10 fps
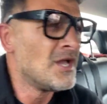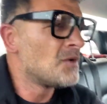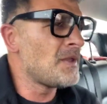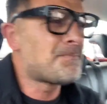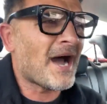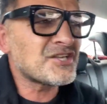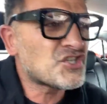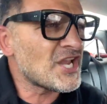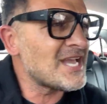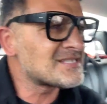We buy
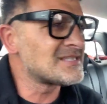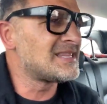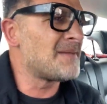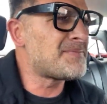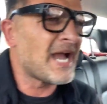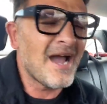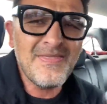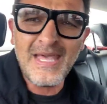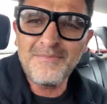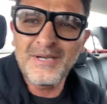shares in them.
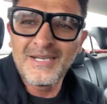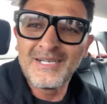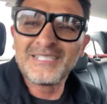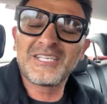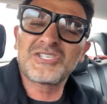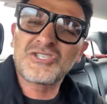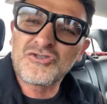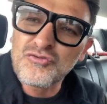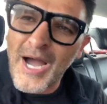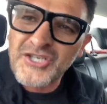Behind them,
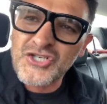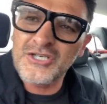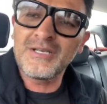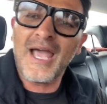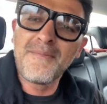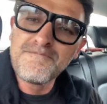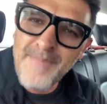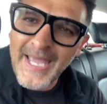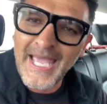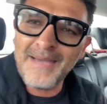destruction and
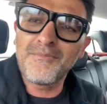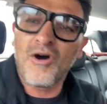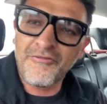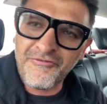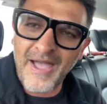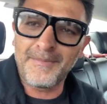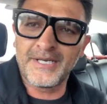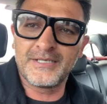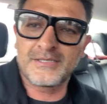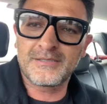mayhem of
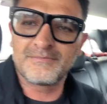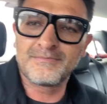families.